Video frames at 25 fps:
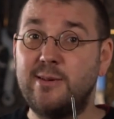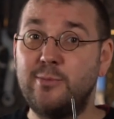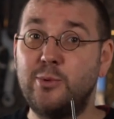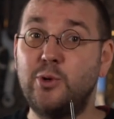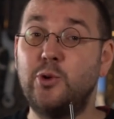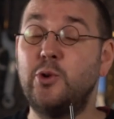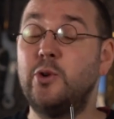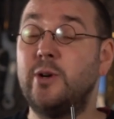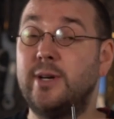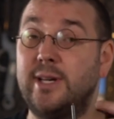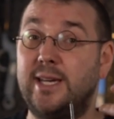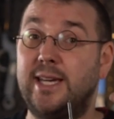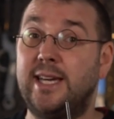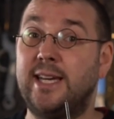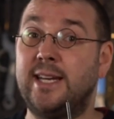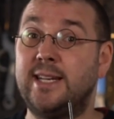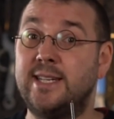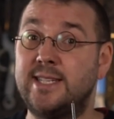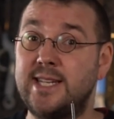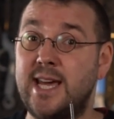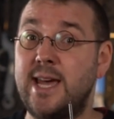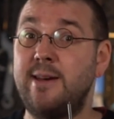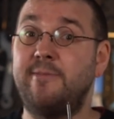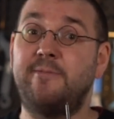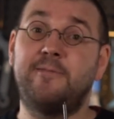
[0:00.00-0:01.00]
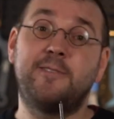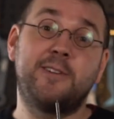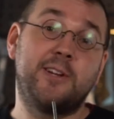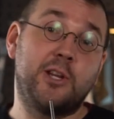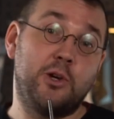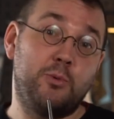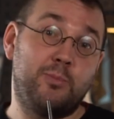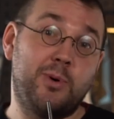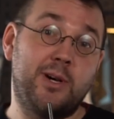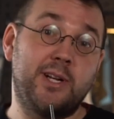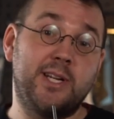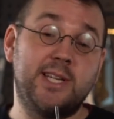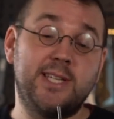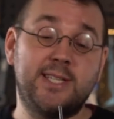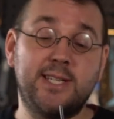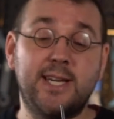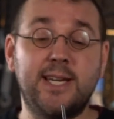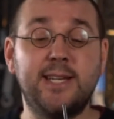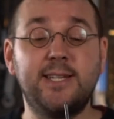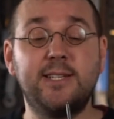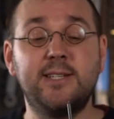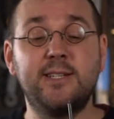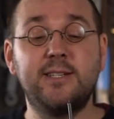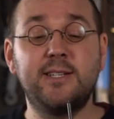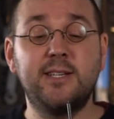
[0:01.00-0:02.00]
more in-depth, no pun
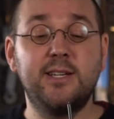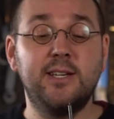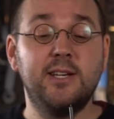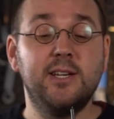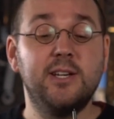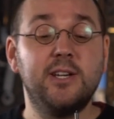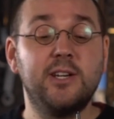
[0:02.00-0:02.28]
intended,